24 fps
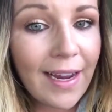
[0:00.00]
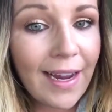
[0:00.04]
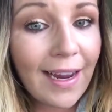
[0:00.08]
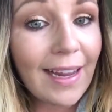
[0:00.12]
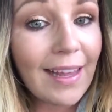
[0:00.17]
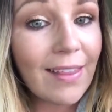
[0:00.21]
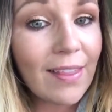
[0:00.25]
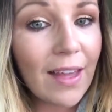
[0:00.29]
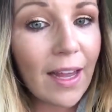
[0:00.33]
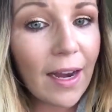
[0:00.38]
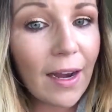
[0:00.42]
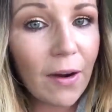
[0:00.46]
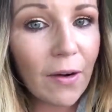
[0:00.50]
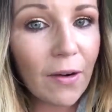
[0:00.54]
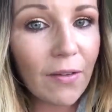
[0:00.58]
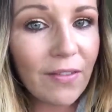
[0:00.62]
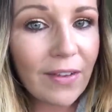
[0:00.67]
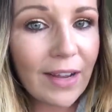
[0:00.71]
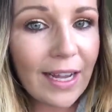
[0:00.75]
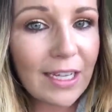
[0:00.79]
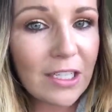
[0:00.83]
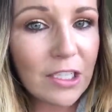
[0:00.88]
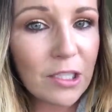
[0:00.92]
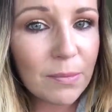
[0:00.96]
Hit that
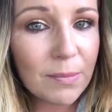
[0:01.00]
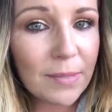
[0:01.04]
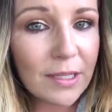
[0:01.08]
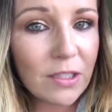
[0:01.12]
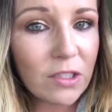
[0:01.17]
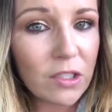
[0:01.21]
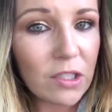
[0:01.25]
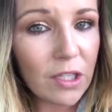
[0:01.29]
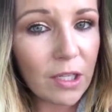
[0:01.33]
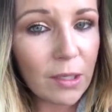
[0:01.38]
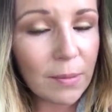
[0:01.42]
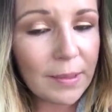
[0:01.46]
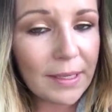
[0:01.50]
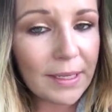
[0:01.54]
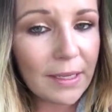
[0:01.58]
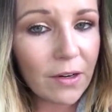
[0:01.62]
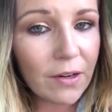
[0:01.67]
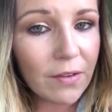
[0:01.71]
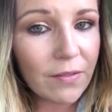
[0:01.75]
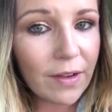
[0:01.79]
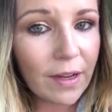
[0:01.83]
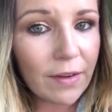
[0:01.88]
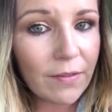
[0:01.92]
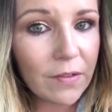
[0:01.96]
notification bell so you'll be
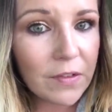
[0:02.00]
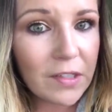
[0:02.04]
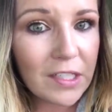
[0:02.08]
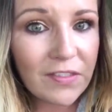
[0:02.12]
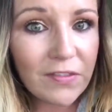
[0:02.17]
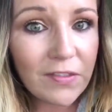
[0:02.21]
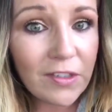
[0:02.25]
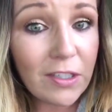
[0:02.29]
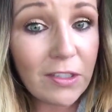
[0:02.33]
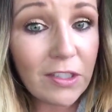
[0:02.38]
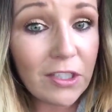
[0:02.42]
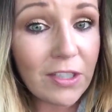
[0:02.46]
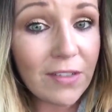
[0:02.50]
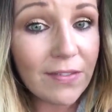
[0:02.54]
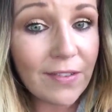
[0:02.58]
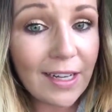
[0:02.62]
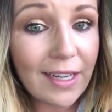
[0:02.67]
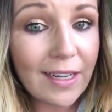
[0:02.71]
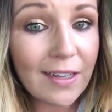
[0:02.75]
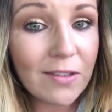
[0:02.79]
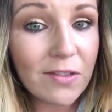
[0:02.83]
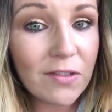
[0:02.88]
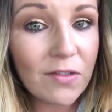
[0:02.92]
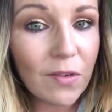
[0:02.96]
notified for future
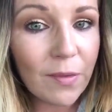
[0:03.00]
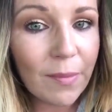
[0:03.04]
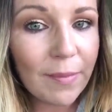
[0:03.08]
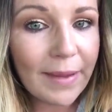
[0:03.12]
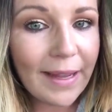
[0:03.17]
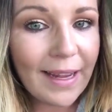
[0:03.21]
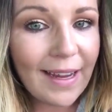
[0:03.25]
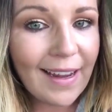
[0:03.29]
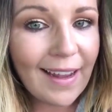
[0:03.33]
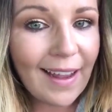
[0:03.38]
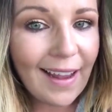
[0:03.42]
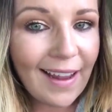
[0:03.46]
videos from me,